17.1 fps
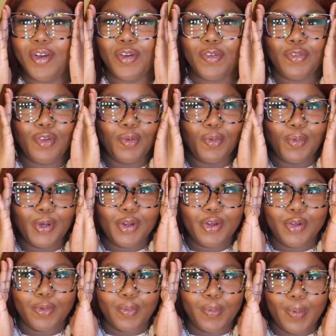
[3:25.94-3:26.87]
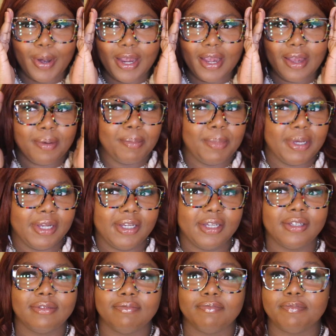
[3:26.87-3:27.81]
know if you would agree,
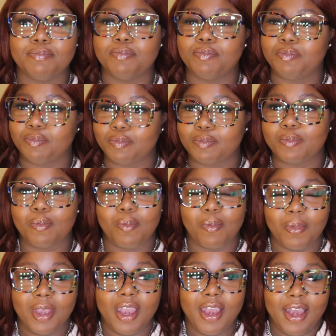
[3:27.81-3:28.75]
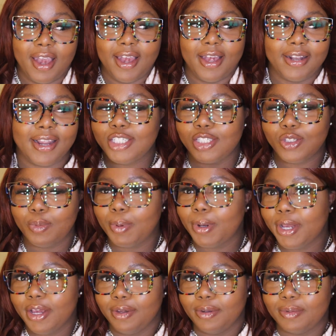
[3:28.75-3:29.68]
but
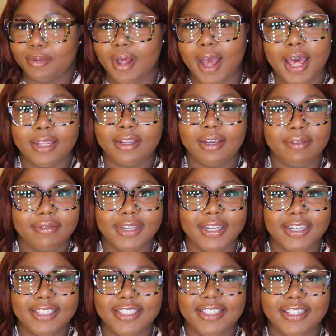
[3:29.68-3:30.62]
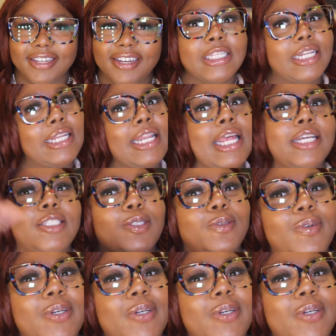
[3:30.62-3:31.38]
super cute. I love these. To the next